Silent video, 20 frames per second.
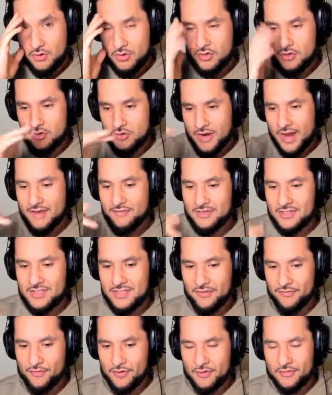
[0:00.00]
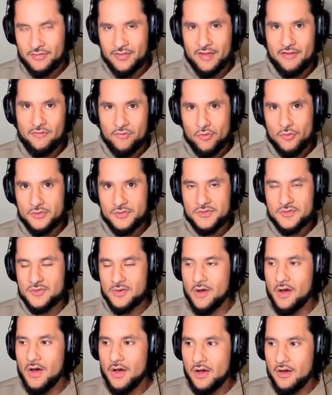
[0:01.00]
you're having different levels
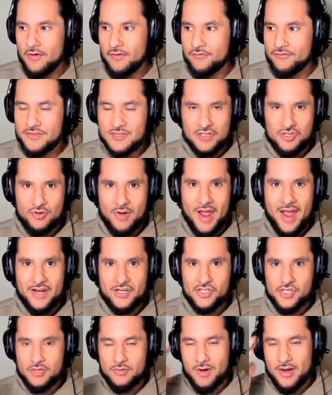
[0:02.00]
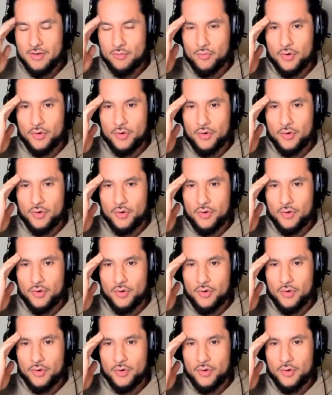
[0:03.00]
of distraction, right?